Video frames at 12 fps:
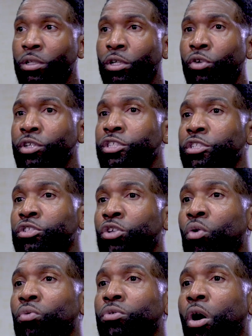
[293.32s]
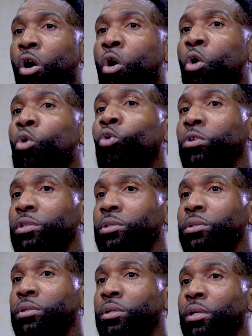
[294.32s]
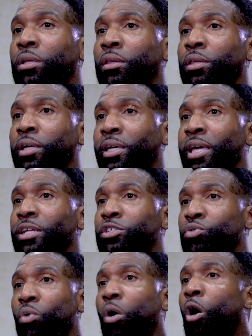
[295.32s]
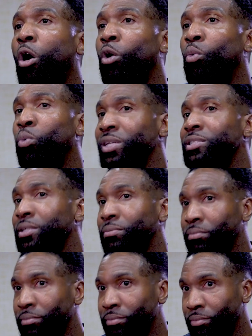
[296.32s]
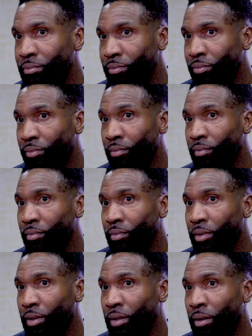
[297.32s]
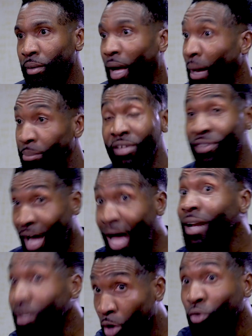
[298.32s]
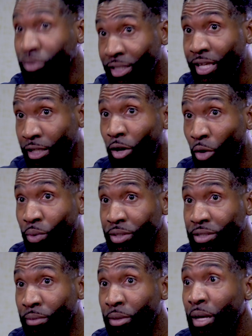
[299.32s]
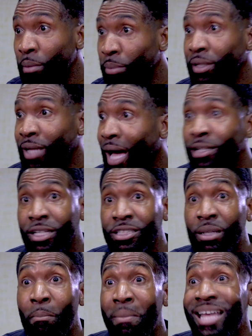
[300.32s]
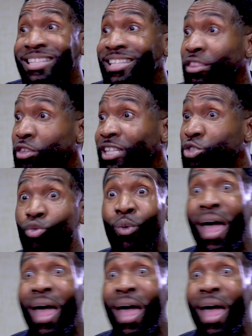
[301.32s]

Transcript: Christians don't hold the key to all wisdom. I believe God holds the key to all wisdom, but God does amazing things through